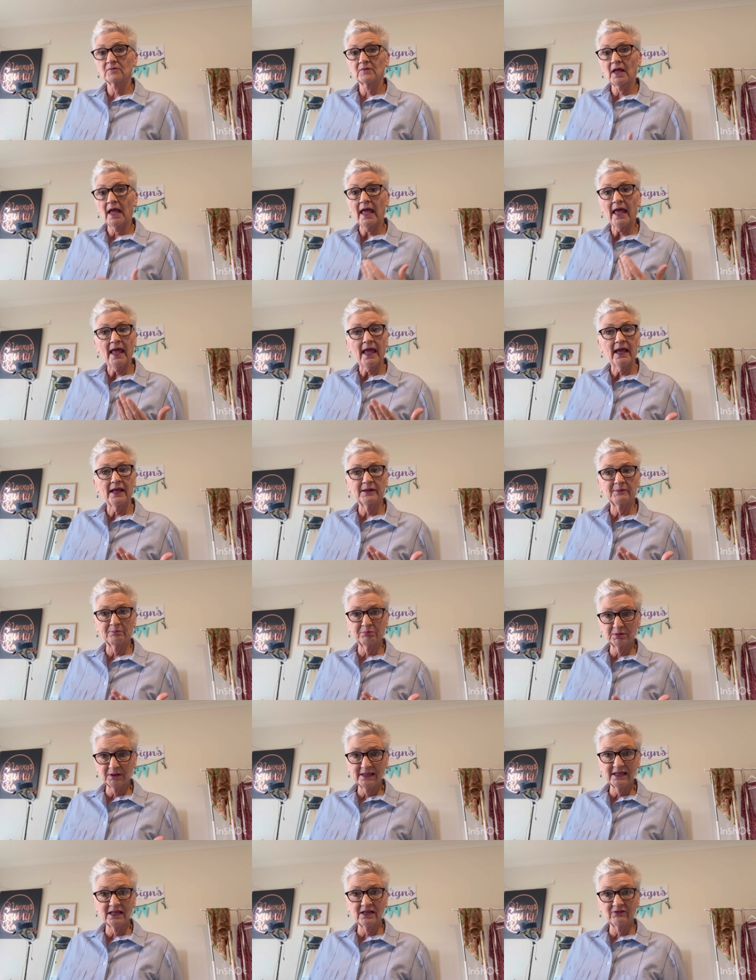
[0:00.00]
and
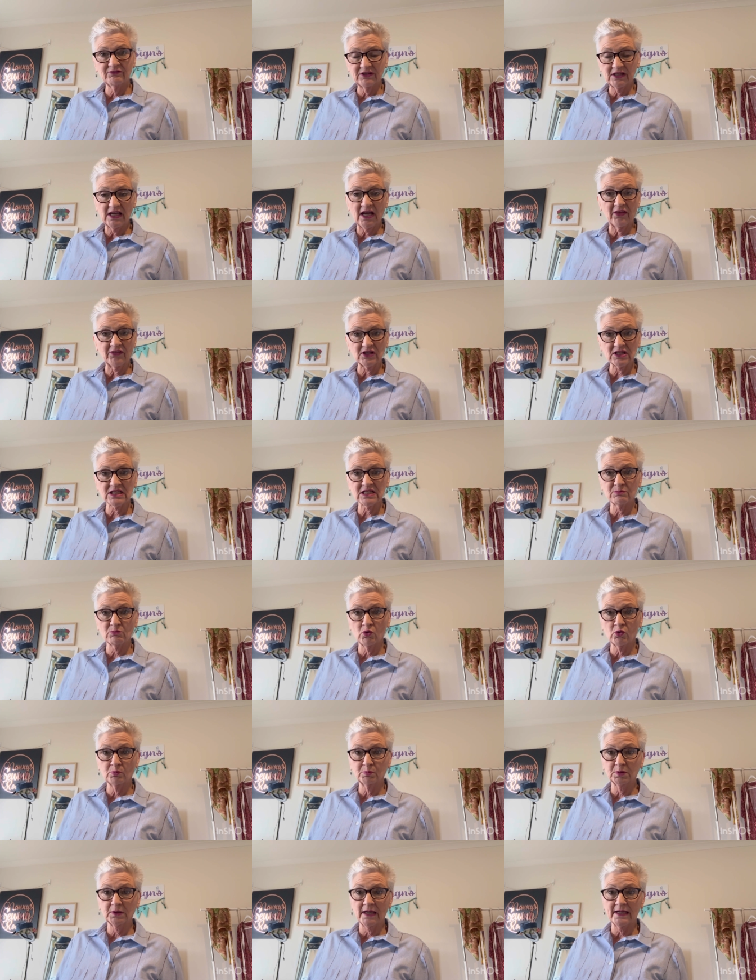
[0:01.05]
plenty of the other small
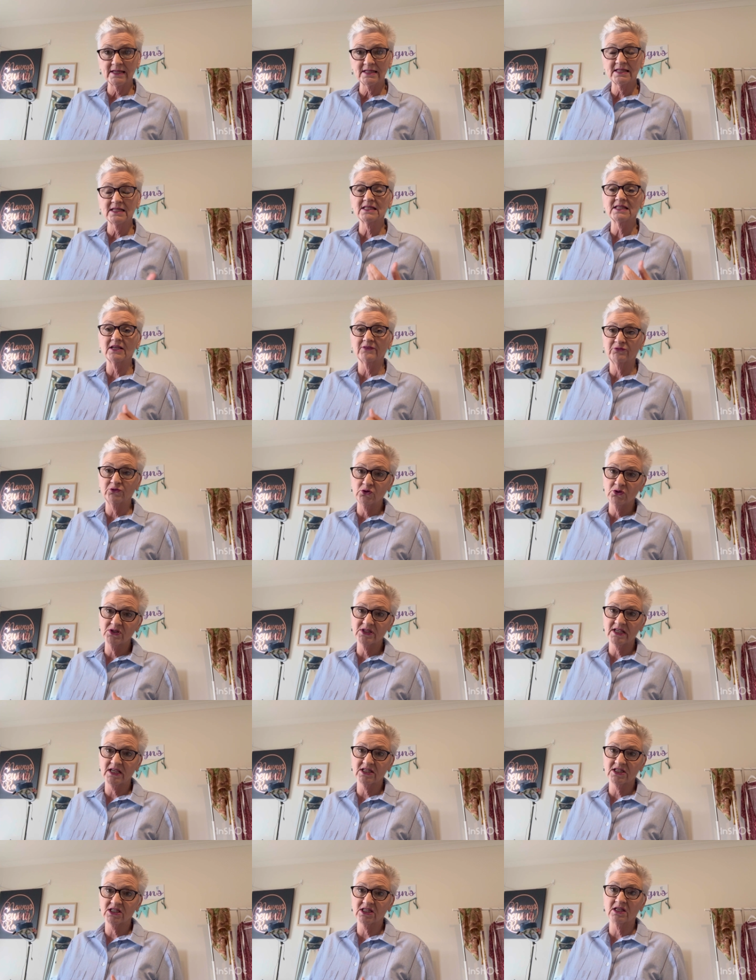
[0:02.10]
places, if you
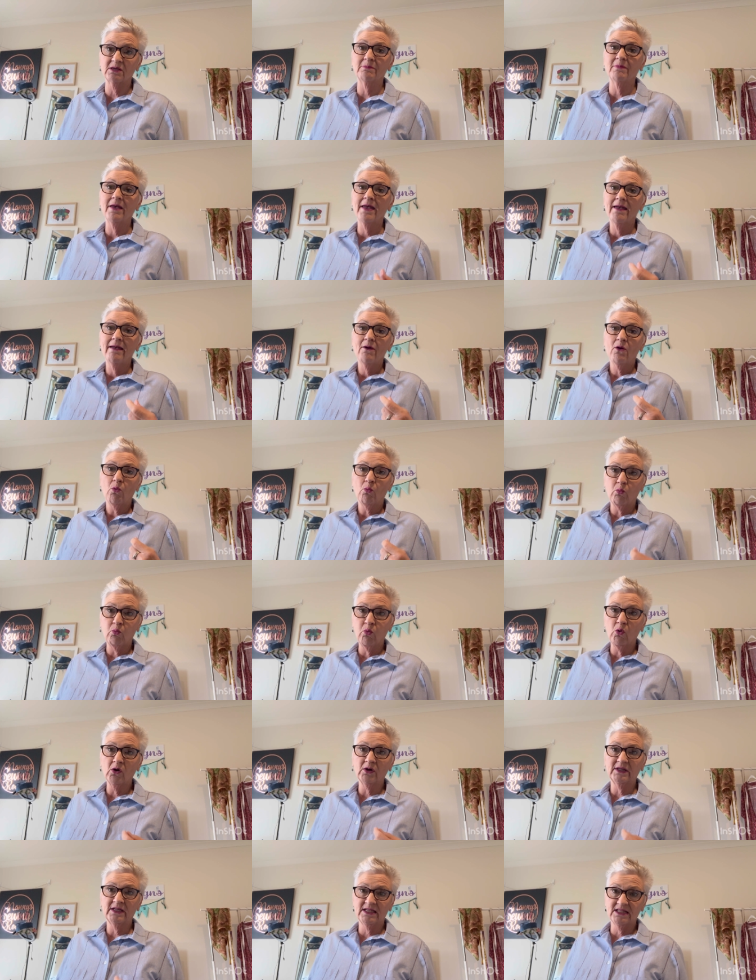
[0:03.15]
said to them,
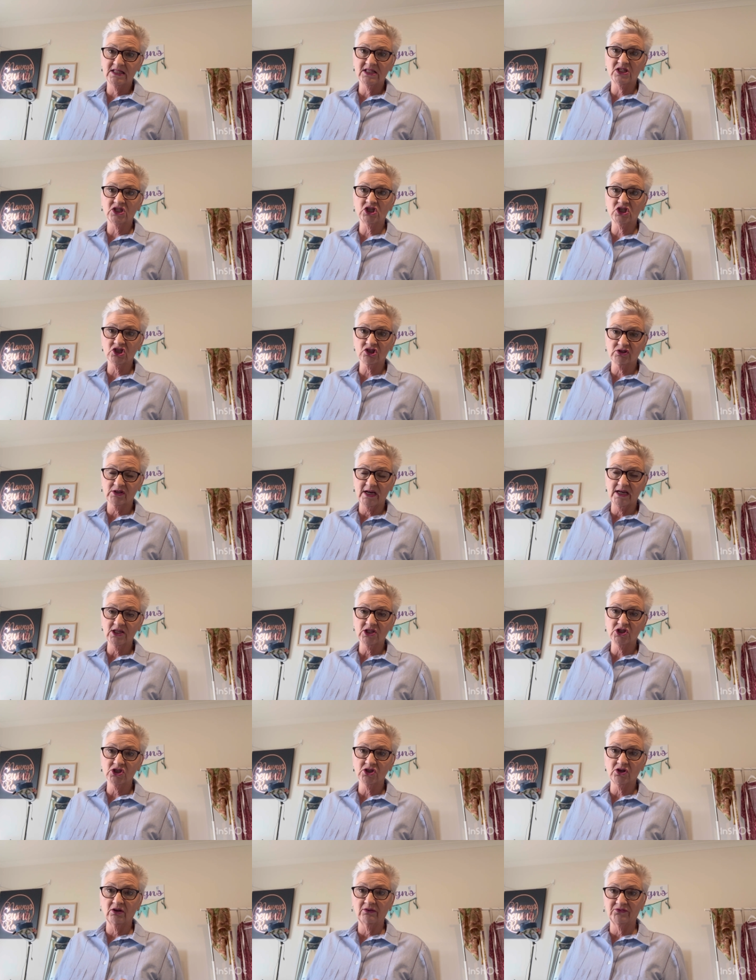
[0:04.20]
what is the
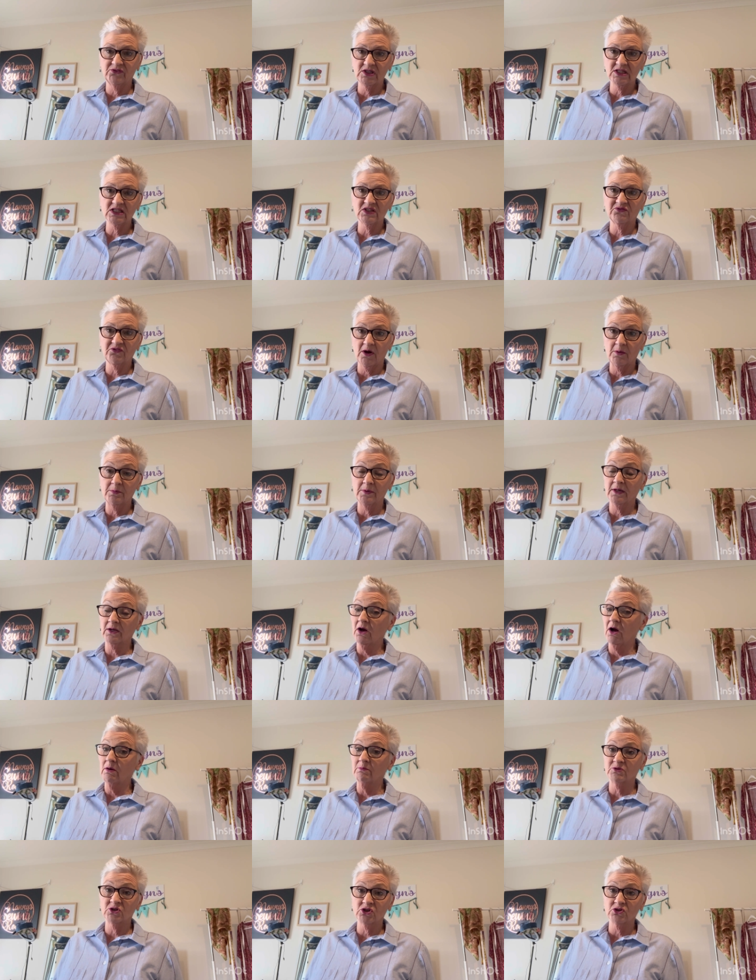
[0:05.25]
stretch of this fabric,
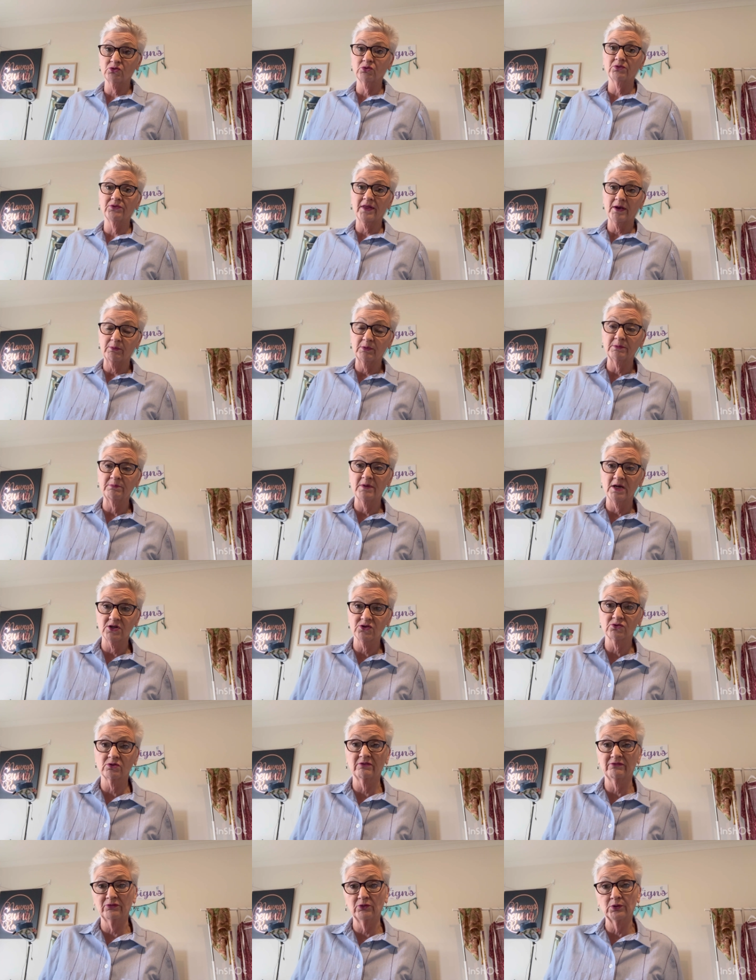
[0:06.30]
I'm sure they would measure
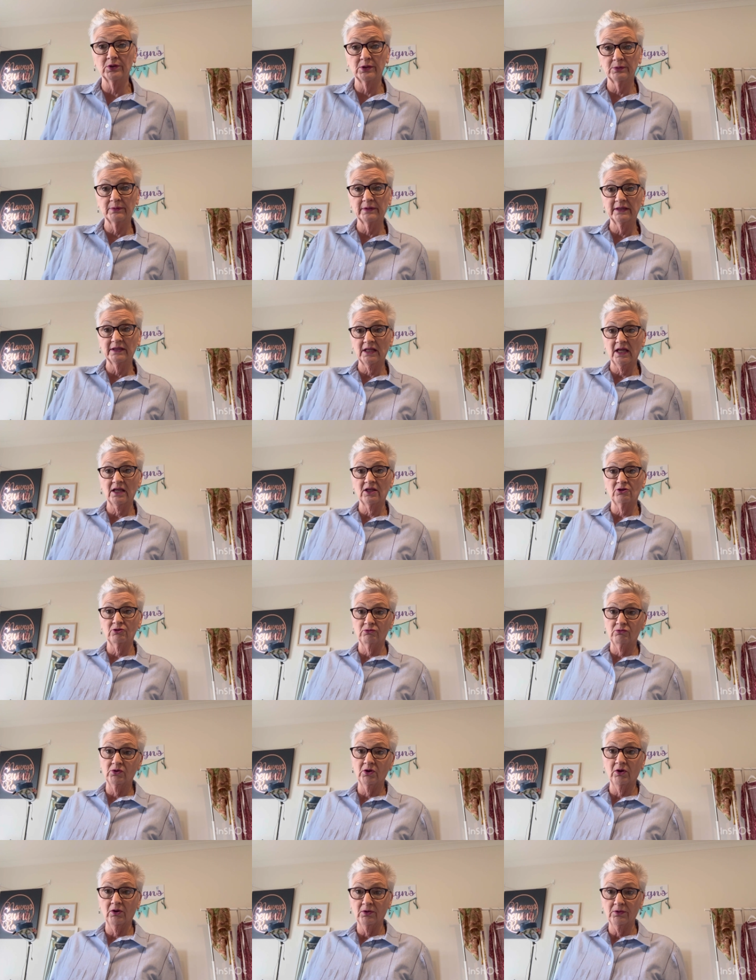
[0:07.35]
it for you and let you
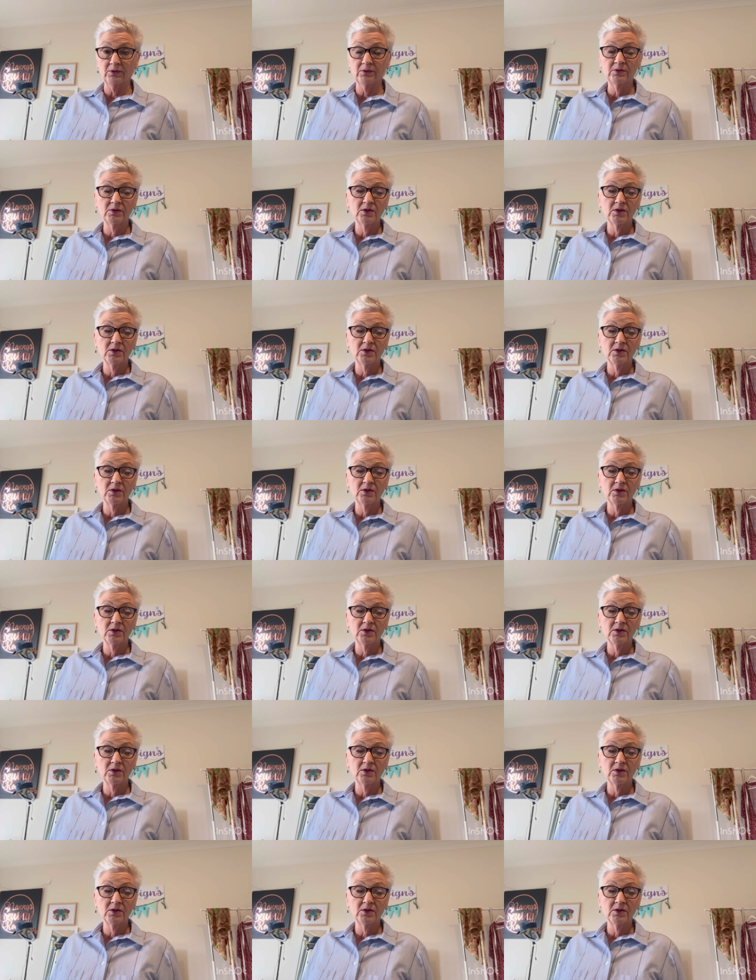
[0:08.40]
know.